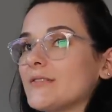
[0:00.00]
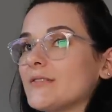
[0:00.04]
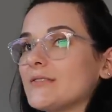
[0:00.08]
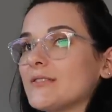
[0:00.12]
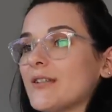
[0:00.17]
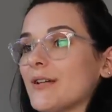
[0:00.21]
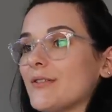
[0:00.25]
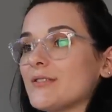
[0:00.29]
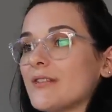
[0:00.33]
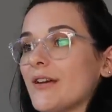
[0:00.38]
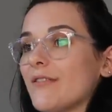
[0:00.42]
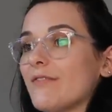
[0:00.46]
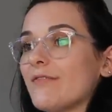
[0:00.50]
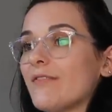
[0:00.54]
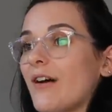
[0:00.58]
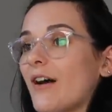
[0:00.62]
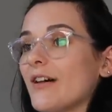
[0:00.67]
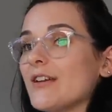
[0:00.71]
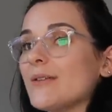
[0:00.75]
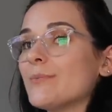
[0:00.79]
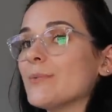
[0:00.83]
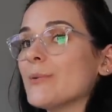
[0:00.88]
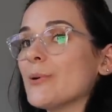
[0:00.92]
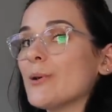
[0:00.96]
so, so
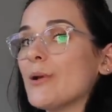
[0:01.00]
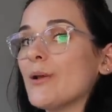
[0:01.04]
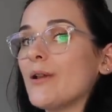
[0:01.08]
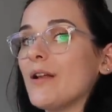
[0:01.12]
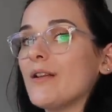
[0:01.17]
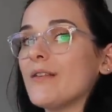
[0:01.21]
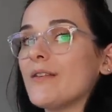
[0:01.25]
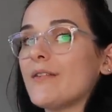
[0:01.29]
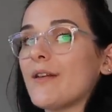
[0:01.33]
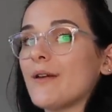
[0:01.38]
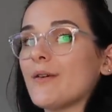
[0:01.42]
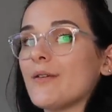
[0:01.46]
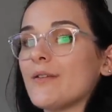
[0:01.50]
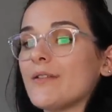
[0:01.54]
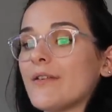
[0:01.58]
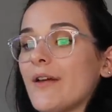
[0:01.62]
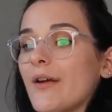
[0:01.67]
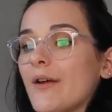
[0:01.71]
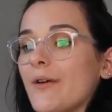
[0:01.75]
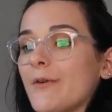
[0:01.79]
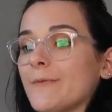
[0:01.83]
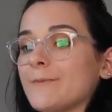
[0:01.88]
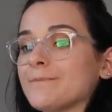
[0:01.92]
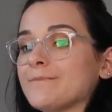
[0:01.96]
valuable and so,
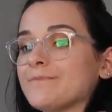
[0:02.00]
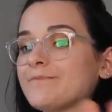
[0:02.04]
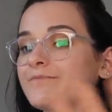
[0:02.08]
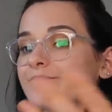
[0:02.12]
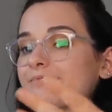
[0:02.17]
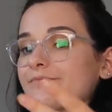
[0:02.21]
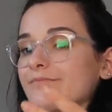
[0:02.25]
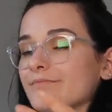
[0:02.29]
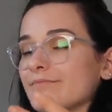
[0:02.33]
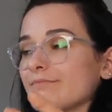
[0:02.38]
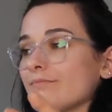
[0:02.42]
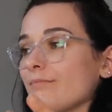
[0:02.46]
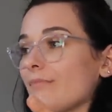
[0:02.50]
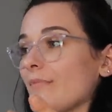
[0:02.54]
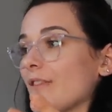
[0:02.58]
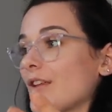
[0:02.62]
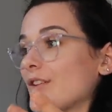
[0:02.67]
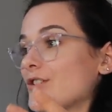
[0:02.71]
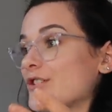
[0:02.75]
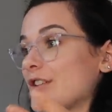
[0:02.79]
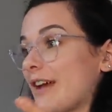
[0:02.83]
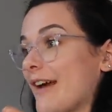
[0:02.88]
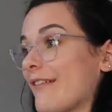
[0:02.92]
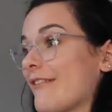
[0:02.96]
so
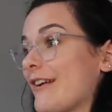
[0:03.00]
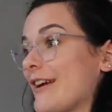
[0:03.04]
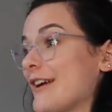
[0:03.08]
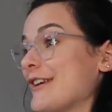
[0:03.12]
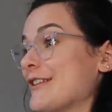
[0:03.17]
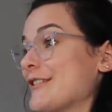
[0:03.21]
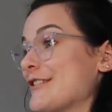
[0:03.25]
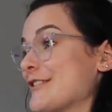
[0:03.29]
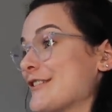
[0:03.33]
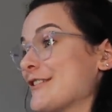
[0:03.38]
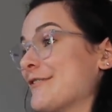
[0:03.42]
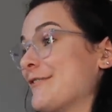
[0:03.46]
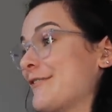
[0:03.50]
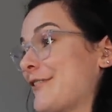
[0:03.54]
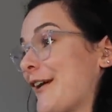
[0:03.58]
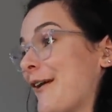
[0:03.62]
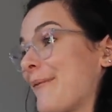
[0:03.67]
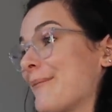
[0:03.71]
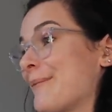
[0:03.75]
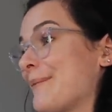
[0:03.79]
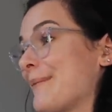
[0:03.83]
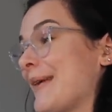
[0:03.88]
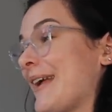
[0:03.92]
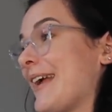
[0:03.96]
cherished
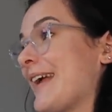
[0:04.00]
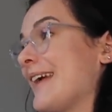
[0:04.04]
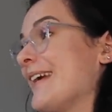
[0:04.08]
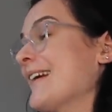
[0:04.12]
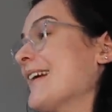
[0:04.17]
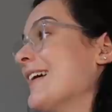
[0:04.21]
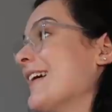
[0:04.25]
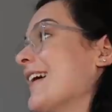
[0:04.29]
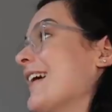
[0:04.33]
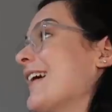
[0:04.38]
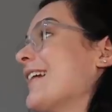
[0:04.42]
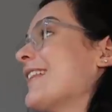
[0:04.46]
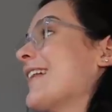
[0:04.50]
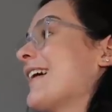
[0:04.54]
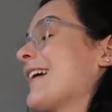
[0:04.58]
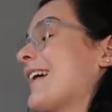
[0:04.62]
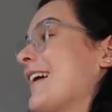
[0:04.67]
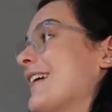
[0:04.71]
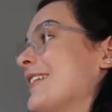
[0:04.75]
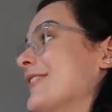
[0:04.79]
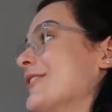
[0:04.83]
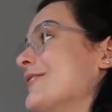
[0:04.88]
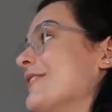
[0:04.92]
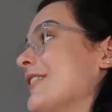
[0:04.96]
from me.
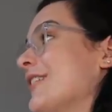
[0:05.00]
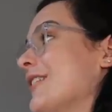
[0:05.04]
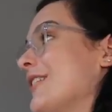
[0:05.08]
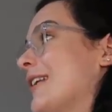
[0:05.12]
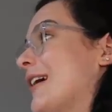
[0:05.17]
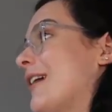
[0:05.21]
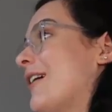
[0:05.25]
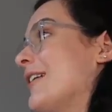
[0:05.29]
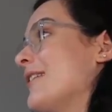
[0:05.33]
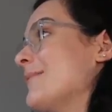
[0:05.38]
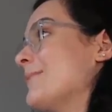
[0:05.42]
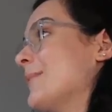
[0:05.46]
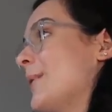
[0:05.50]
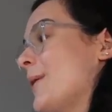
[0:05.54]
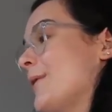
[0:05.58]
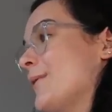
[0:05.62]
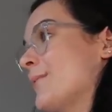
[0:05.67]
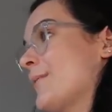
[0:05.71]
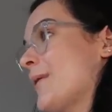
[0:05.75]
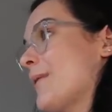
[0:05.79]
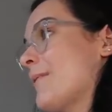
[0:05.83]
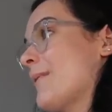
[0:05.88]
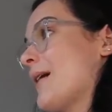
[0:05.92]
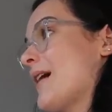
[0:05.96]
Like, I love it a lot and it
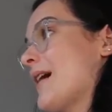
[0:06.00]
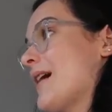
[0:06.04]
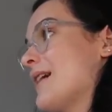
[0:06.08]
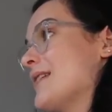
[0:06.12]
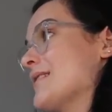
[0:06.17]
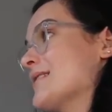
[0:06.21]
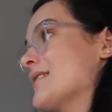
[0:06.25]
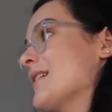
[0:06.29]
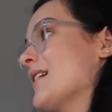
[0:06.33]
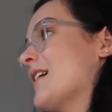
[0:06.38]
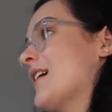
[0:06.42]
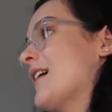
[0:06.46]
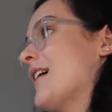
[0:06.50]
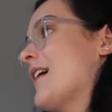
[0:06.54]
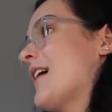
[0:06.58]
blows my mind.